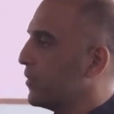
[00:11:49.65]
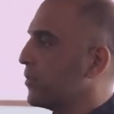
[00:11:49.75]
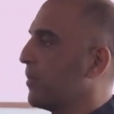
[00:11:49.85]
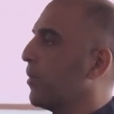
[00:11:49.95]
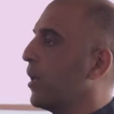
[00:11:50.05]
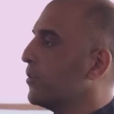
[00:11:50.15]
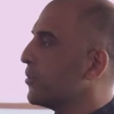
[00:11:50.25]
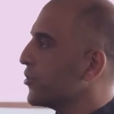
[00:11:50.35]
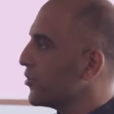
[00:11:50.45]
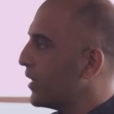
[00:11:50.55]
it's about
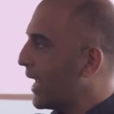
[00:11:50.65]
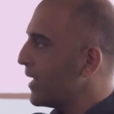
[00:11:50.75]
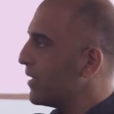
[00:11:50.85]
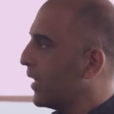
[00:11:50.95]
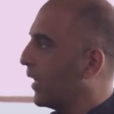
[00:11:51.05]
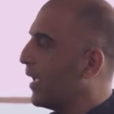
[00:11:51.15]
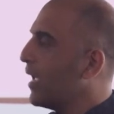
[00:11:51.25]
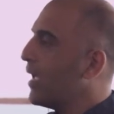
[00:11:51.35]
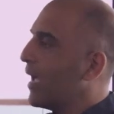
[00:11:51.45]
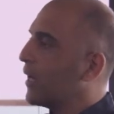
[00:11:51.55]
understanding
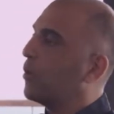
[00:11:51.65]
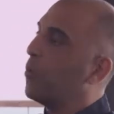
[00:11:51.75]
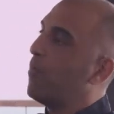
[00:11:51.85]
how to go